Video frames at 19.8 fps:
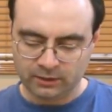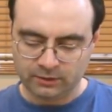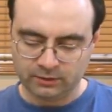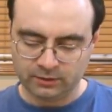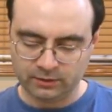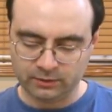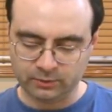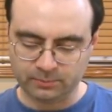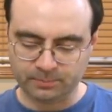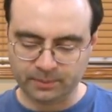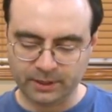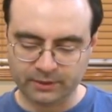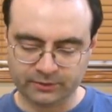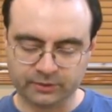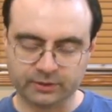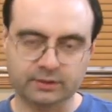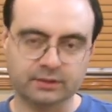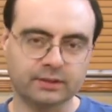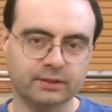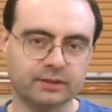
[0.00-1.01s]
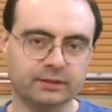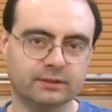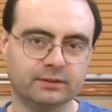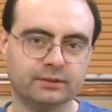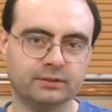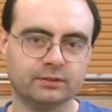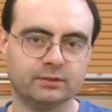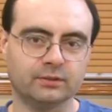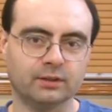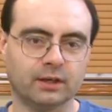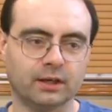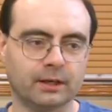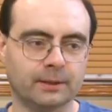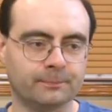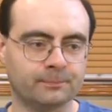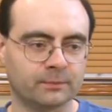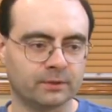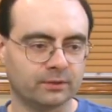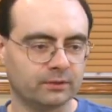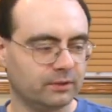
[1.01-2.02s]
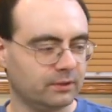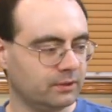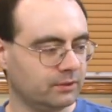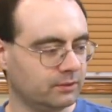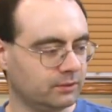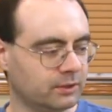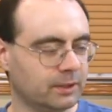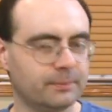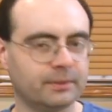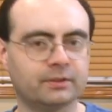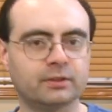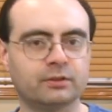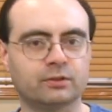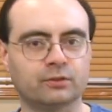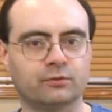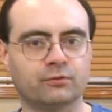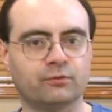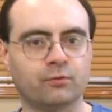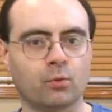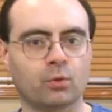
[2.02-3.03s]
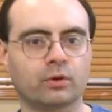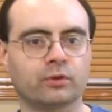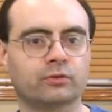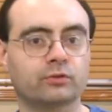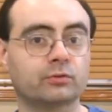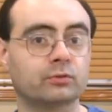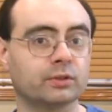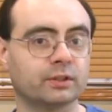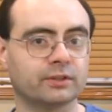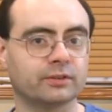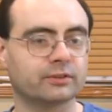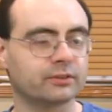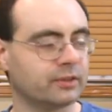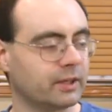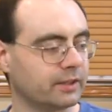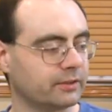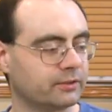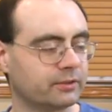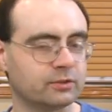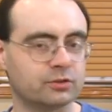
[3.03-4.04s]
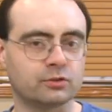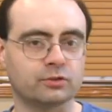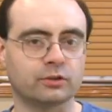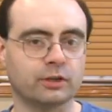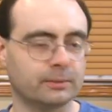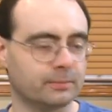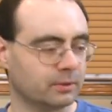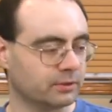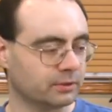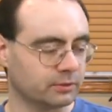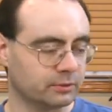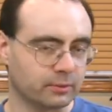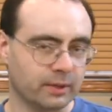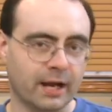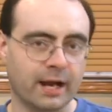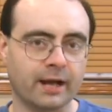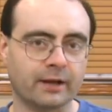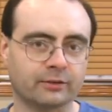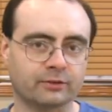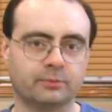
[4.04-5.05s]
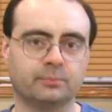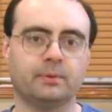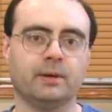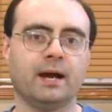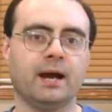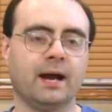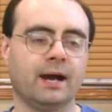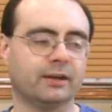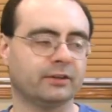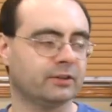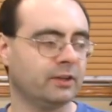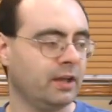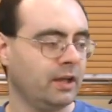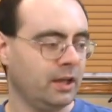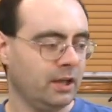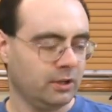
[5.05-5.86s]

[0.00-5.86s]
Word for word: you're basically uh, limited to four string sets that you're able to grasp at.